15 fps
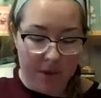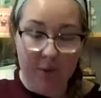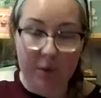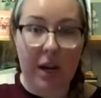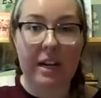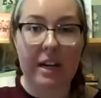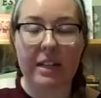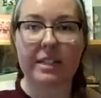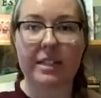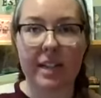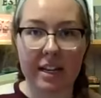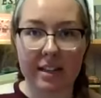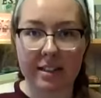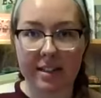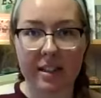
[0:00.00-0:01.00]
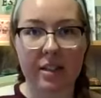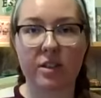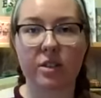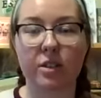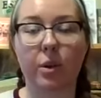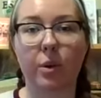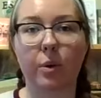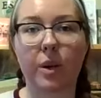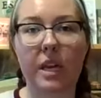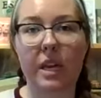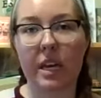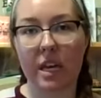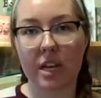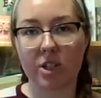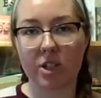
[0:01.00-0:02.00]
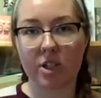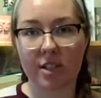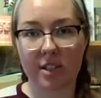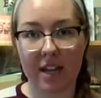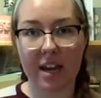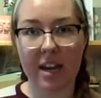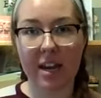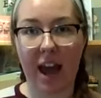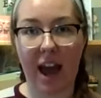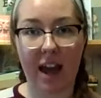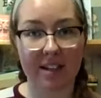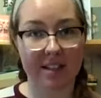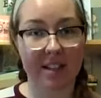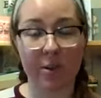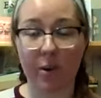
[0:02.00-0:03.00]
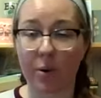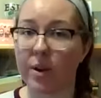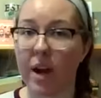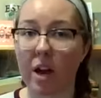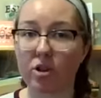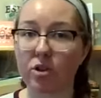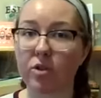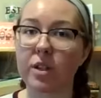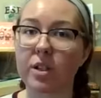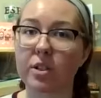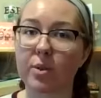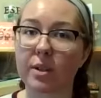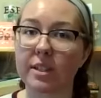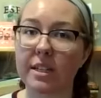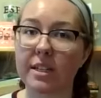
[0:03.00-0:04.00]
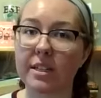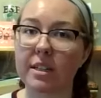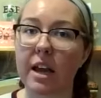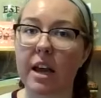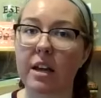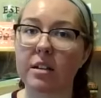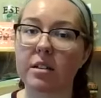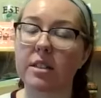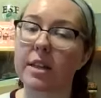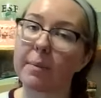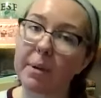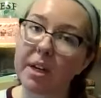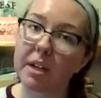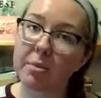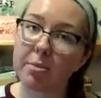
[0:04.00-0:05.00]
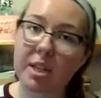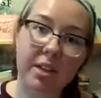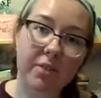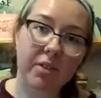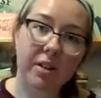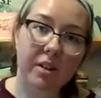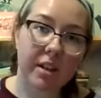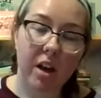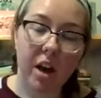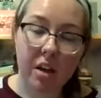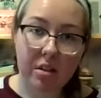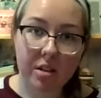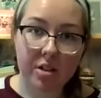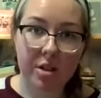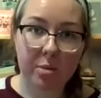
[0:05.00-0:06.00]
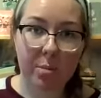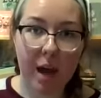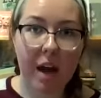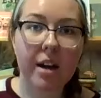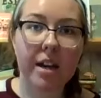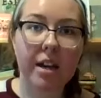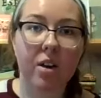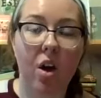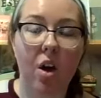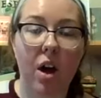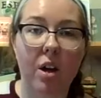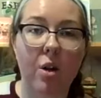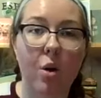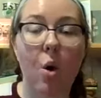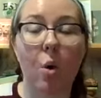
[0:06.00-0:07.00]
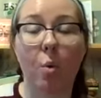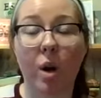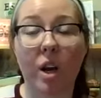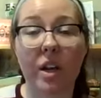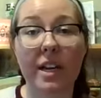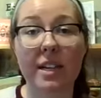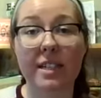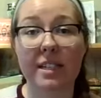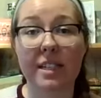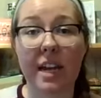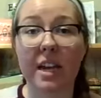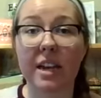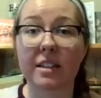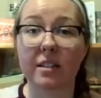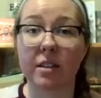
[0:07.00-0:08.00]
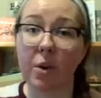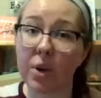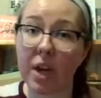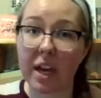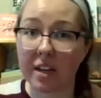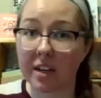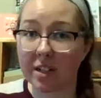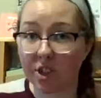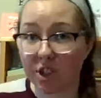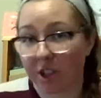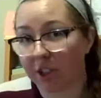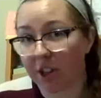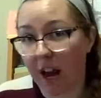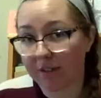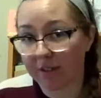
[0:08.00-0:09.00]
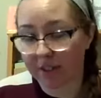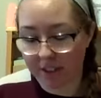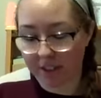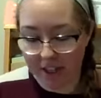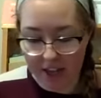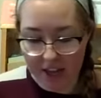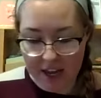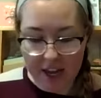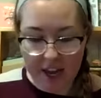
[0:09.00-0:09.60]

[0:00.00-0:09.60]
United States. So each state has its own natural resources, and some are going to be different than others depending on where that state is located geographically.